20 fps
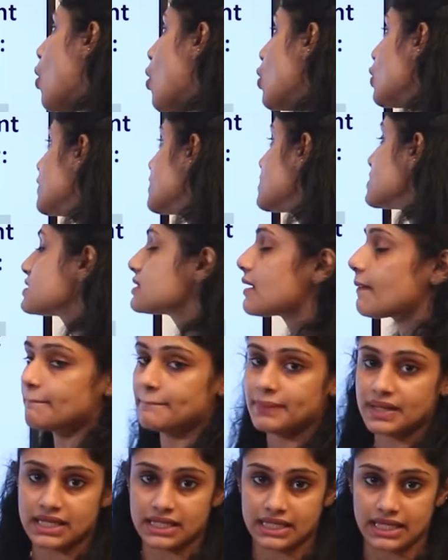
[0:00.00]
orders
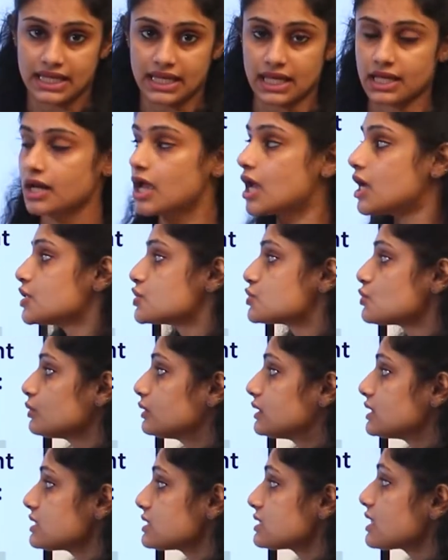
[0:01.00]
per year. So
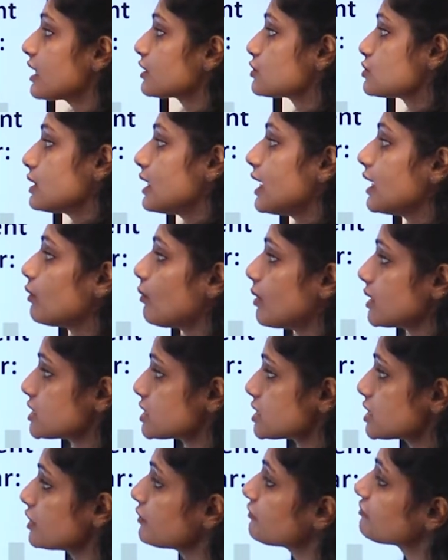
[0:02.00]
this is actually a
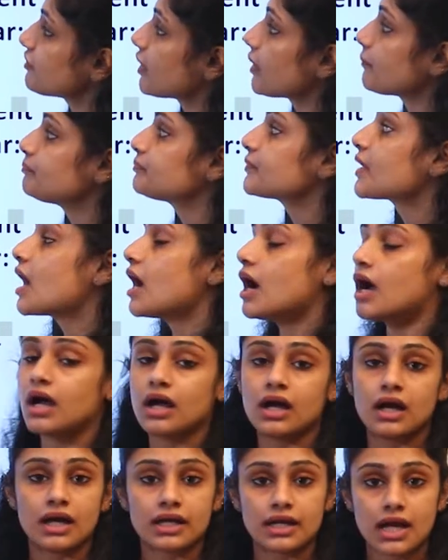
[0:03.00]
question from
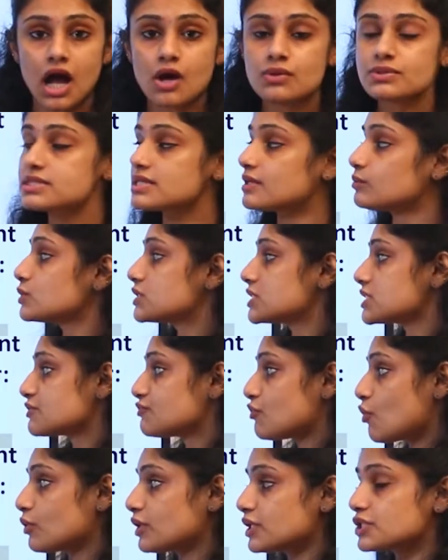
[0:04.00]
accounts and which is
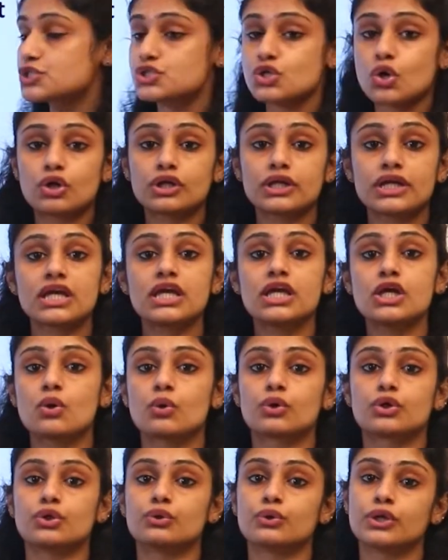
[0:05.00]
focused on
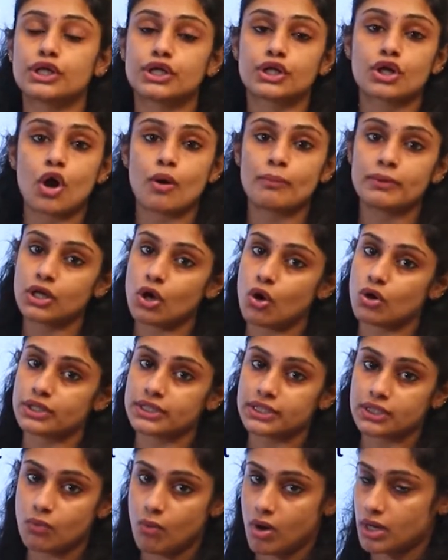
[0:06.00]
EOQ, economic
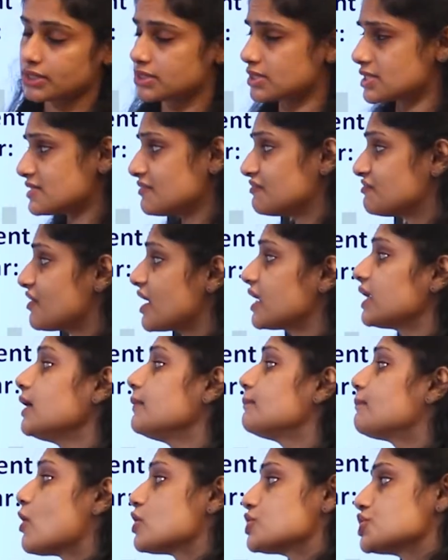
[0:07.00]
order quantity. It's a very
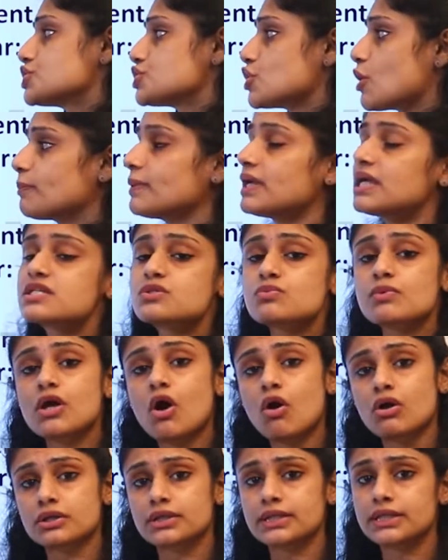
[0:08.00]
important topic as we
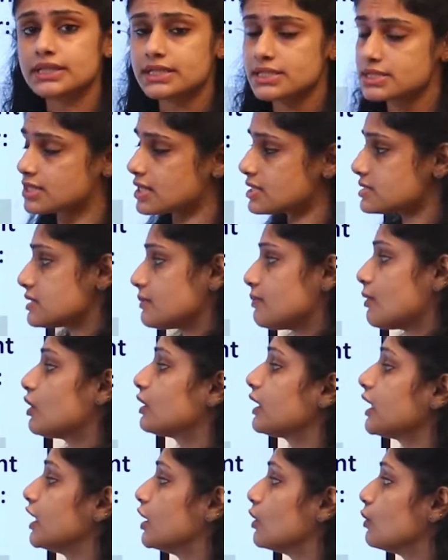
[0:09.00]
already discussed
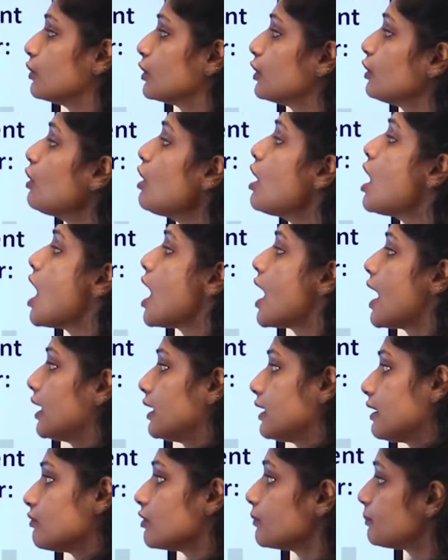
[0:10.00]
about EOQ
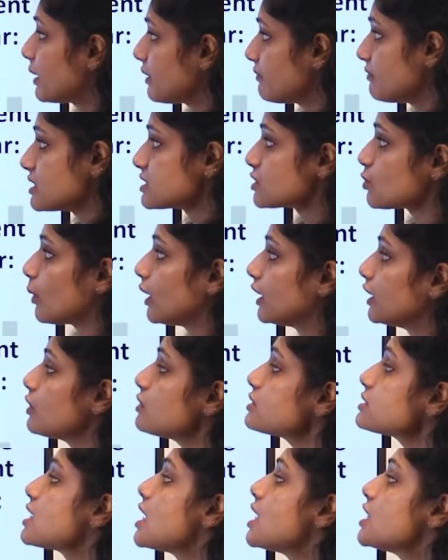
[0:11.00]
in our previous
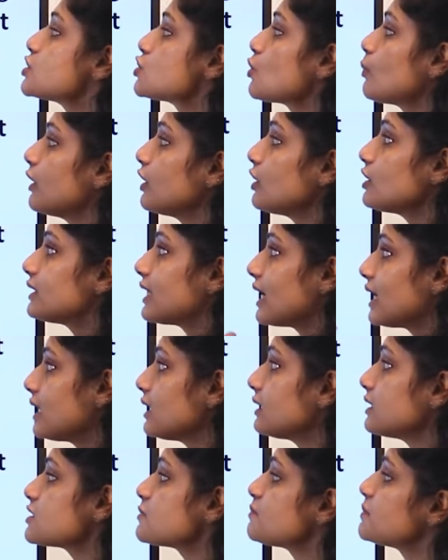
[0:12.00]
videos. So when you're
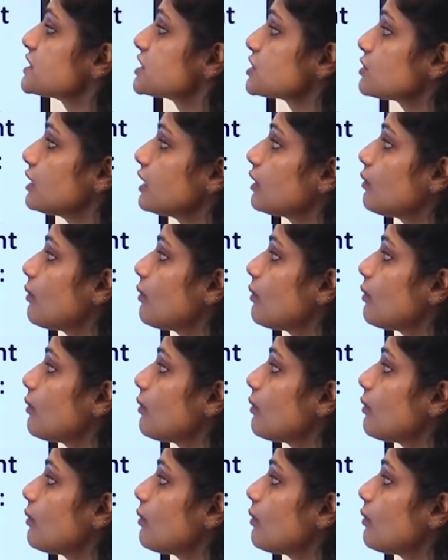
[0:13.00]
taking this particular